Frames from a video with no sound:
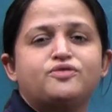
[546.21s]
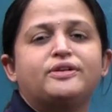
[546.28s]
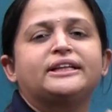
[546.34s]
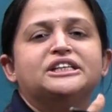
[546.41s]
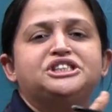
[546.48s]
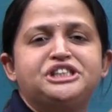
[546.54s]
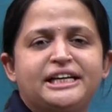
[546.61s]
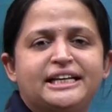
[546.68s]
when
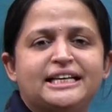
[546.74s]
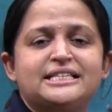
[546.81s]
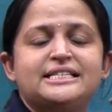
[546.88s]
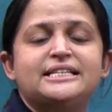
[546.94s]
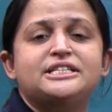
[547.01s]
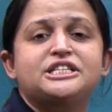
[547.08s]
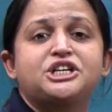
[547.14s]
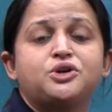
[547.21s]
the gene is
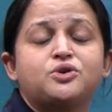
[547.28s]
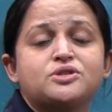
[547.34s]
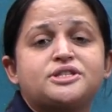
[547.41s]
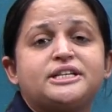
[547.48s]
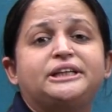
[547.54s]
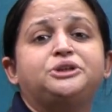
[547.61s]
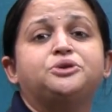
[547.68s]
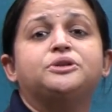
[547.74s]
introduced
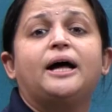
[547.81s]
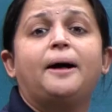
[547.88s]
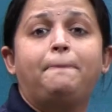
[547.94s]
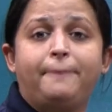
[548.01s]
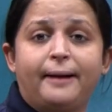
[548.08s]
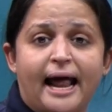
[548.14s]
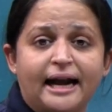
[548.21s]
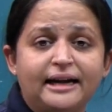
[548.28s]
into the
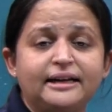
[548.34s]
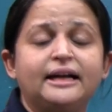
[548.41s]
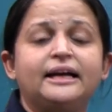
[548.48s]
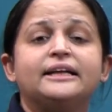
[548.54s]
plant,